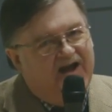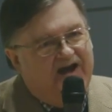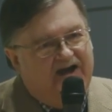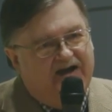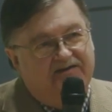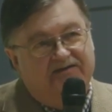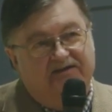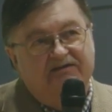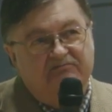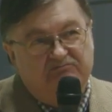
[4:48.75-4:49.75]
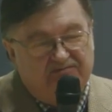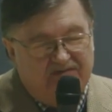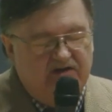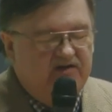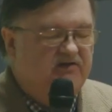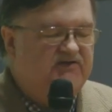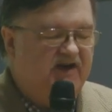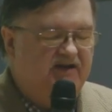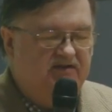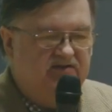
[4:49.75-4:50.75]
and
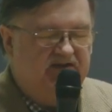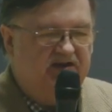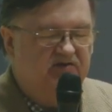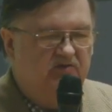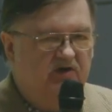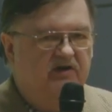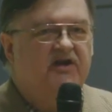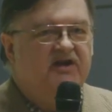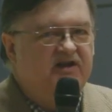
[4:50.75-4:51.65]
starting the second one,